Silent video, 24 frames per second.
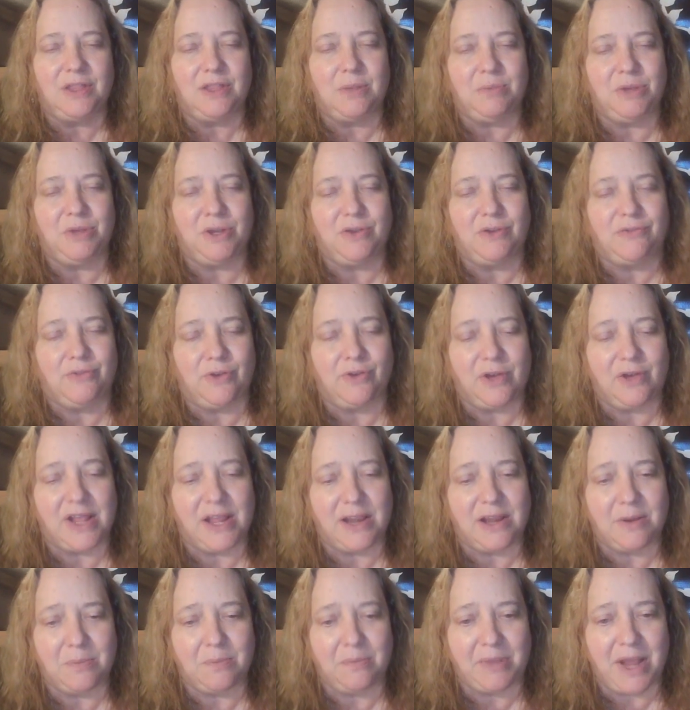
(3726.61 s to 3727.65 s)
the beautiful
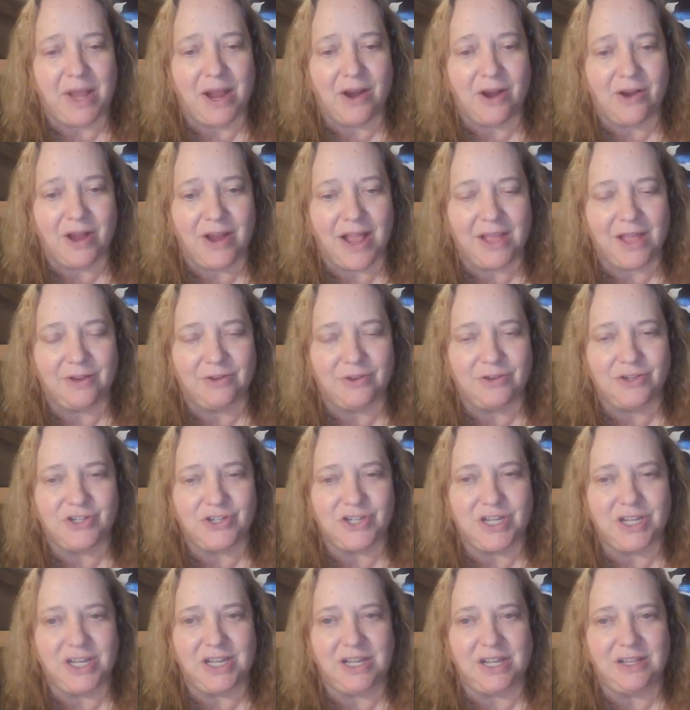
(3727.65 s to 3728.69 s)
air, bear
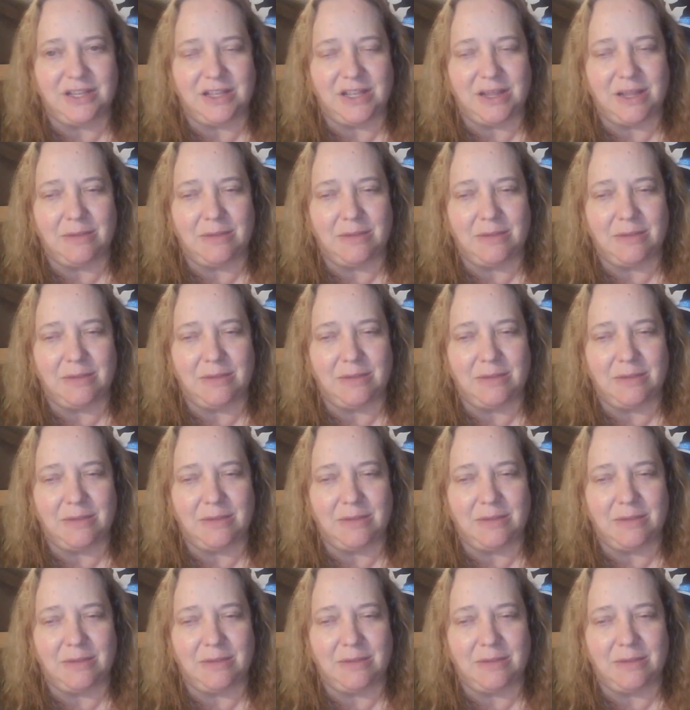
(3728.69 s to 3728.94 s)
energy,